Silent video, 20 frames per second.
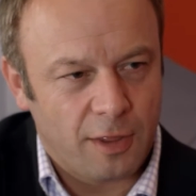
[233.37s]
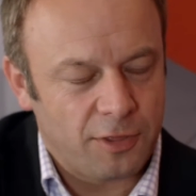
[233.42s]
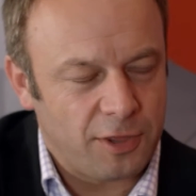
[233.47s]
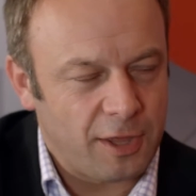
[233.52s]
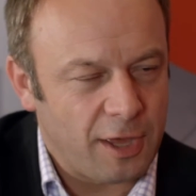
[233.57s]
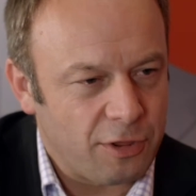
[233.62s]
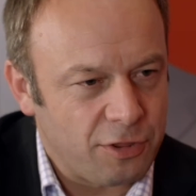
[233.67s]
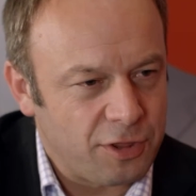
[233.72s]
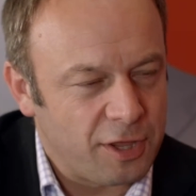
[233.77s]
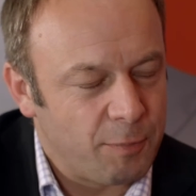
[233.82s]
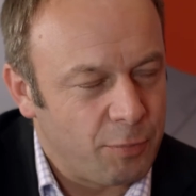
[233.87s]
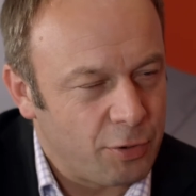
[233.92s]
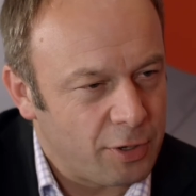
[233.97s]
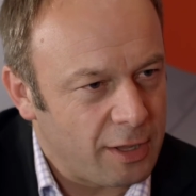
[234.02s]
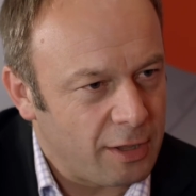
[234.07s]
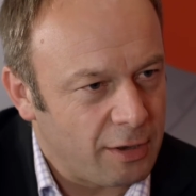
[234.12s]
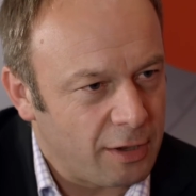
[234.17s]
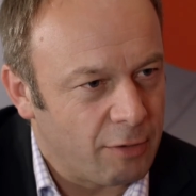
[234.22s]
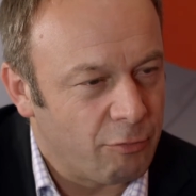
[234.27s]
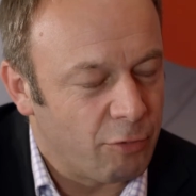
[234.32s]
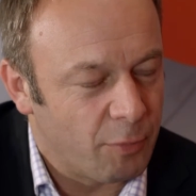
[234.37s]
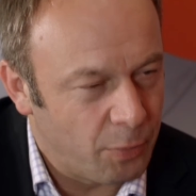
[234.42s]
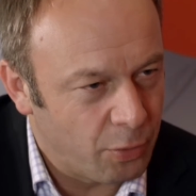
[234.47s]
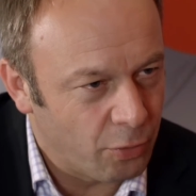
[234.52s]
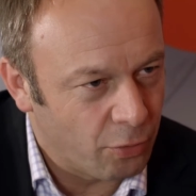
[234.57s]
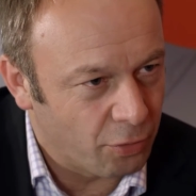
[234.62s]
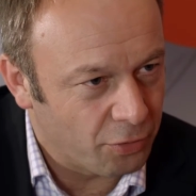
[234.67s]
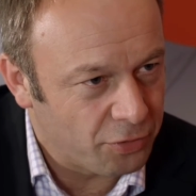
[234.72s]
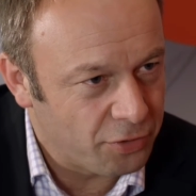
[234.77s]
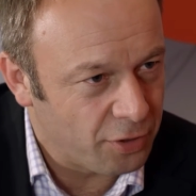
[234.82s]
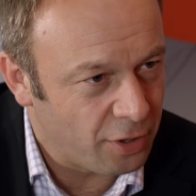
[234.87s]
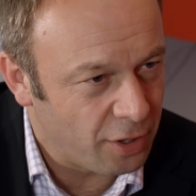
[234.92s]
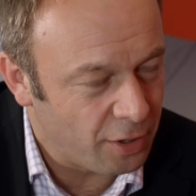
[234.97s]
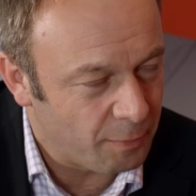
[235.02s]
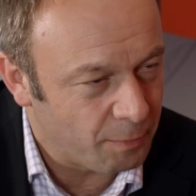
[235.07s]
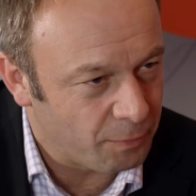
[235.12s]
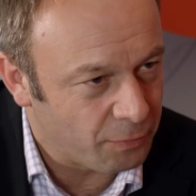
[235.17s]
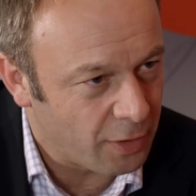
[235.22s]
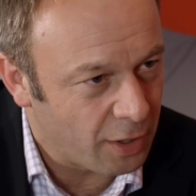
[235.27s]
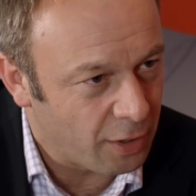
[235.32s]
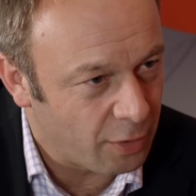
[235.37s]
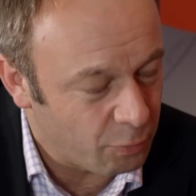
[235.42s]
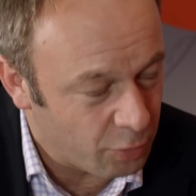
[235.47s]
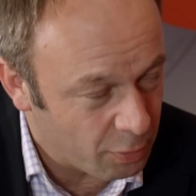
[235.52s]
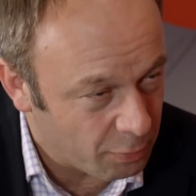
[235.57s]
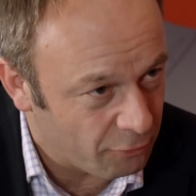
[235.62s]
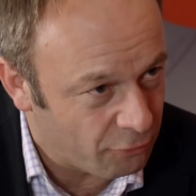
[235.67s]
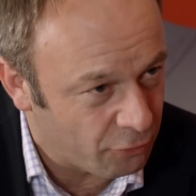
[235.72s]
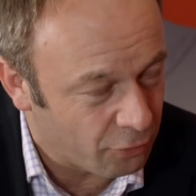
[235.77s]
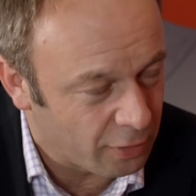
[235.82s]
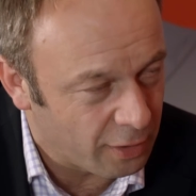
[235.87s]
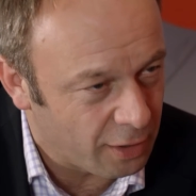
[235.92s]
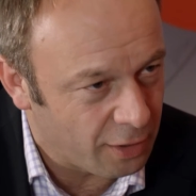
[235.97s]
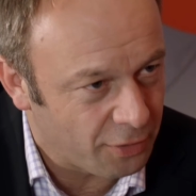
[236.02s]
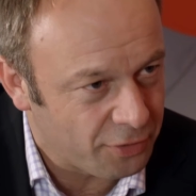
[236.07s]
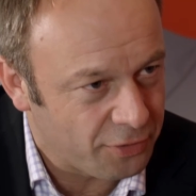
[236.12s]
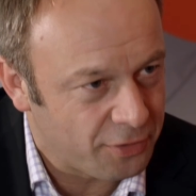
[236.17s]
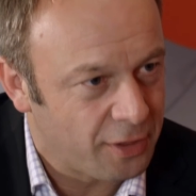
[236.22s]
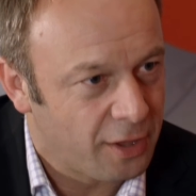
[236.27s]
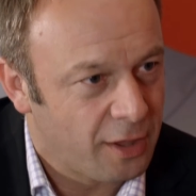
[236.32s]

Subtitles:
CIHT put out a report a week before last.